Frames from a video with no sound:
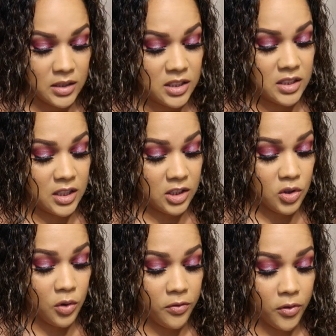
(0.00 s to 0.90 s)

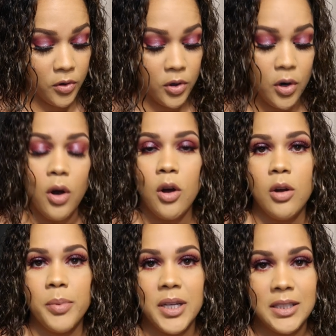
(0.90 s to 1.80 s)
604
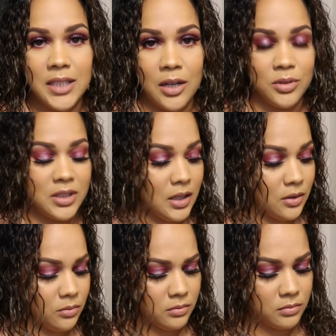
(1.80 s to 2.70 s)
Up and
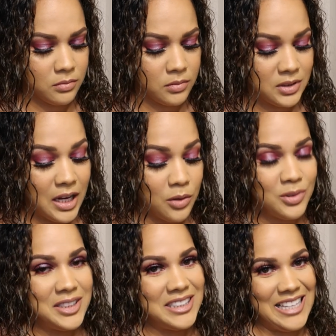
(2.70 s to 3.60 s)
Downtown,
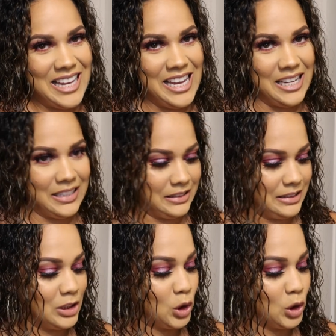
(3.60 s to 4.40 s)
Down 10.